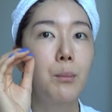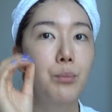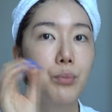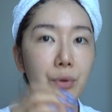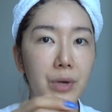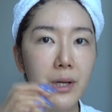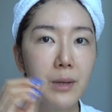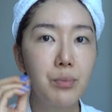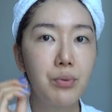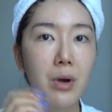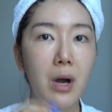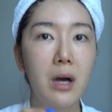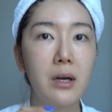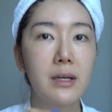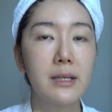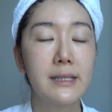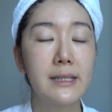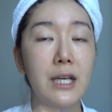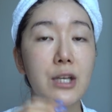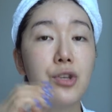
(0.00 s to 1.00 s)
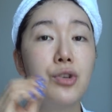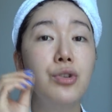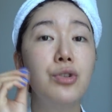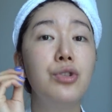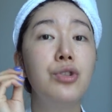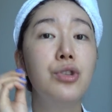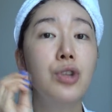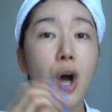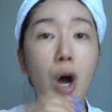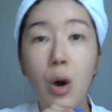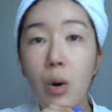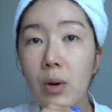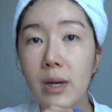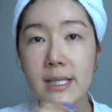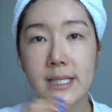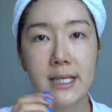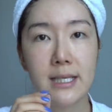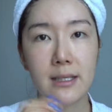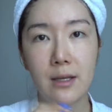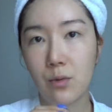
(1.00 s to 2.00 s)
bring products that you know
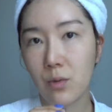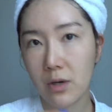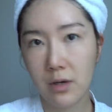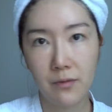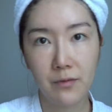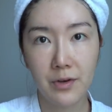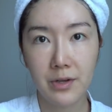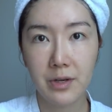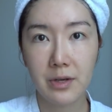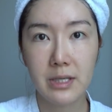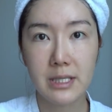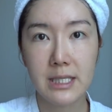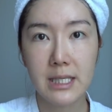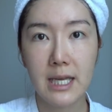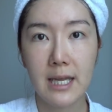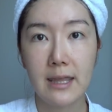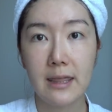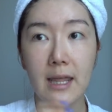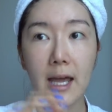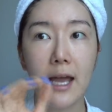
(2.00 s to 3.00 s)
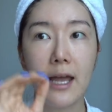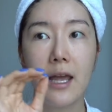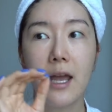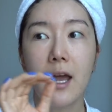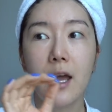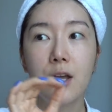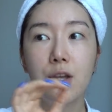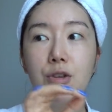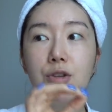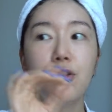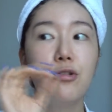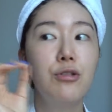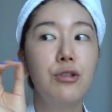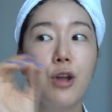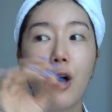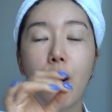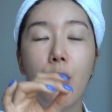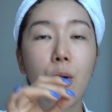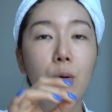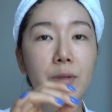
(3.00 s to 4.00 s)
is gonna work for your skin, that you
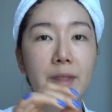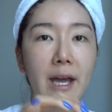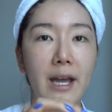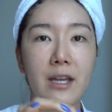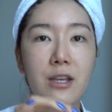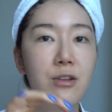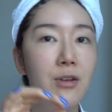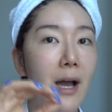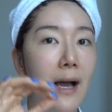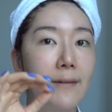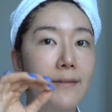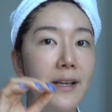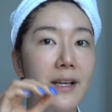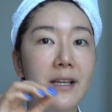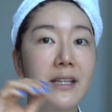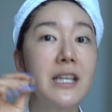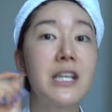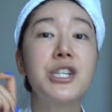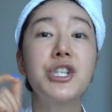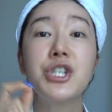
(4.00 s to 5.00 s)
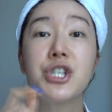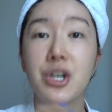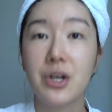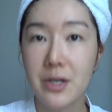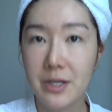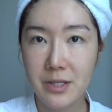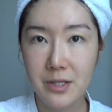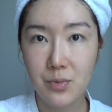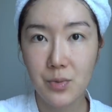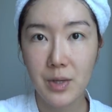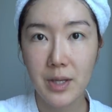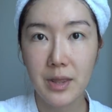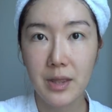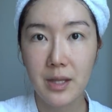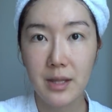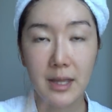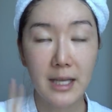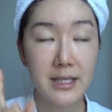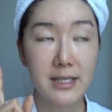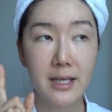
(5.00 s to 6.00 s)
know that you have like an insurance with.
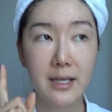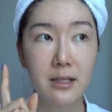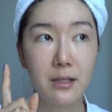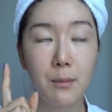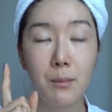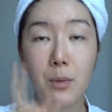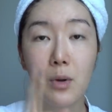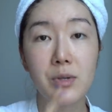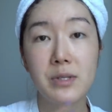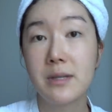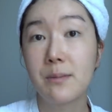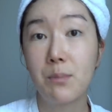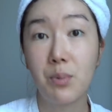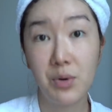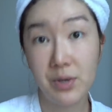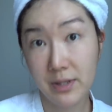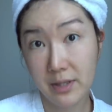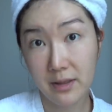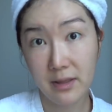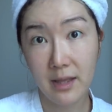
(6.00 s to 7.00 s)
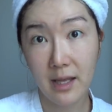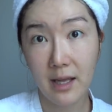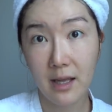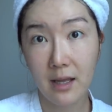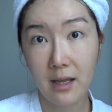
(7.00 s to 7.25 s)
That's like the most important thing.